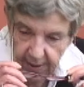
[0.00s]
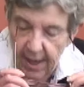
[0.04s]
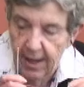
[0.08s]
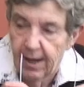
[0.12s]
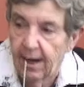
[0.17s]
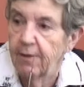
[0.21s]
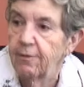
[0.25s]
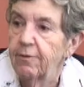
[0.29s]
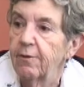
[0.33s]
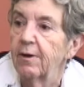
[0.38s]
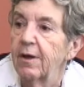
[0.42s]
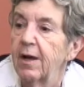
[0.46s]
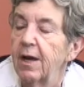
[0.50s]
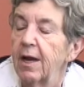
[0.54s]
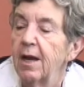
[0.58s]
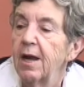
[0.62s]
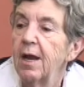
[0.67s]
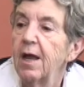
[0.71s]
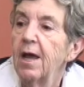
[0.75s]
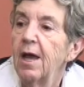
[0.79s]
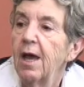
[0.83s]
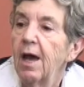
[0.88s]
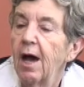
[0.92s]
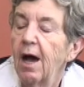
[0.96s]
and I thought it
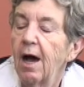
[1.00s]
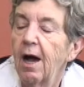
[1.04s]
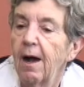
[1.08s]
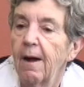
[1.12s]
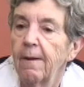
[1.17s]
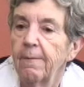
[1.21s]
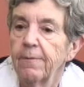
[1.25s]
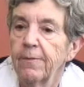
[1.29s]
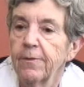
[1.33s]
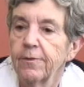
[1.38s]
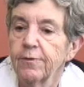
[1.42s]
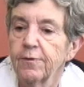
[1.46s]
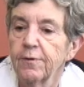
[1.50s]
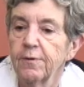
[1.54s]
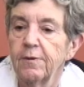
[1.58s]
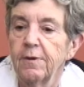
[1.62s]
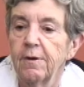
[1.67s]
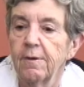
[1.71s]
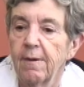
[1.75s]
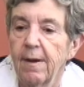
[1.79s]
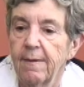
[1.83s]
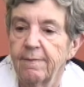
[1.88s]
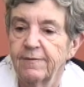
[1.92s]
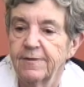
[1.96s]
um, through
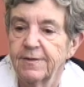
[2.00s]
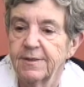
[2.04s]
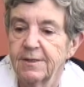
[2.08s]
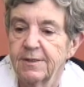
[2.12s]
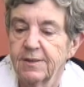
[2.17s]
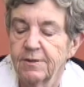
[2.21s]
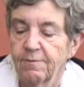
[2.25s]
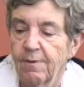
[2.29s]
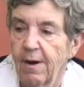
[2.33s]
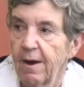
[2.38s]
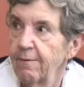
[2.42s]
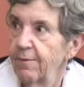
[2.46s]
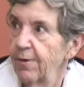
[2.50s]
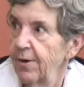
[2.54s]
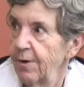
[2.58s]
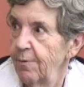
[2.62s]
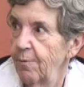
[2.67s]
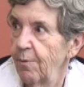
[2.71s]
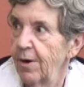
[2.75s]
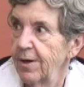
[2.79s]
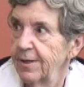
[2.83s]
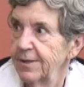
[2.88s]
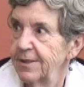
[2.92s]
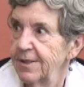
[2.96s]
your emphasis right where you
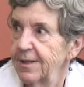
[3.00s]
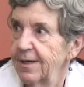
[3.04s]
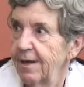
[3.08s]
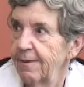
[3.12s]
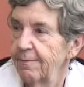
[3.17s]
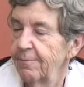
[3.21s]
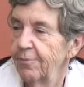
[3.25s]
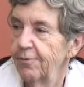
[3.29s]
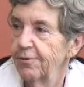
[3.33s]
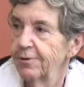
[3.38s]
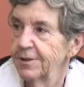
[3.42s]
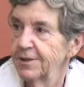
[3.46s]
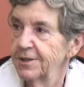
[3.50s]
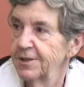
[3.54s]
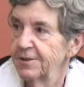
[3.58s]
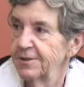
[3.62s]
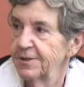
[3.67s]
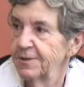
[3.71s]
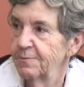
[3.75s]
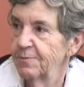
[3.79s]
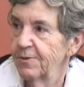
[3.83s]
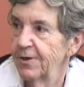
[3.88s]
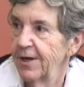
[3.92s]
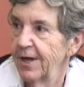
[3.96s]
want it on
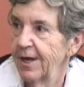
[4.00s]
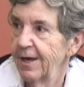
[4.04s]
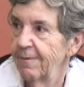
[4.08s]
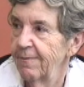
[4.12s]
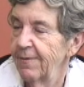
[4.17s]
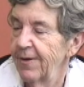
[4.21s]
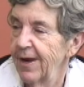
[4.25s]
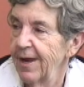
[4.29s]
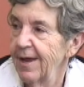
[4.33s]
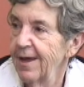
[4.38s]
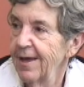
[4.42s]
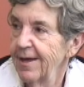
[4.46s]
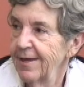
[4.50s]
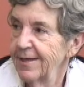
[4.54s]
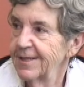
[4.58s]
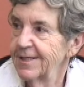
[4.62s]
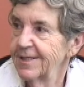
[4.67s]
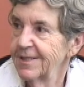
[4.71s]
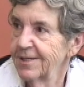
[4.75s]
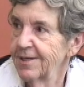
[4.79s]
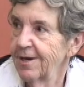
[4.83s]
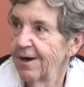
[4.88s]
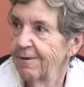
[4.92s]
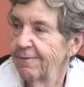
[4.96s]
Portia's predicament to
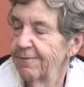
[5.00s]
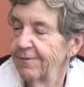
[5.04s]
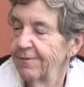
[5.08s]
start